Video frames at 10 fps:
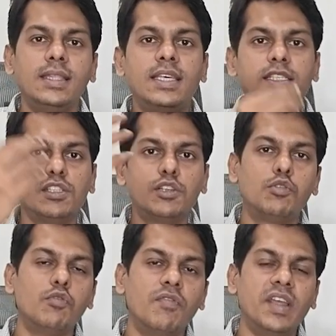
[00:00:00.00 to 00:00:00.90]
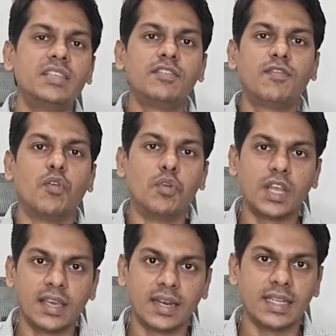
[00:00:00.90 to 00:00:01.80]
These are the two ways the
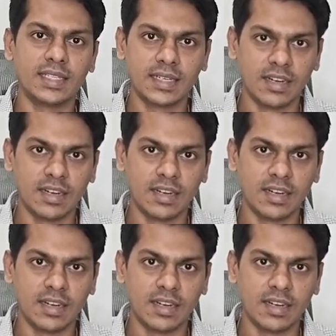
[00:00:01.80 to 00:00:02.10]
floating rates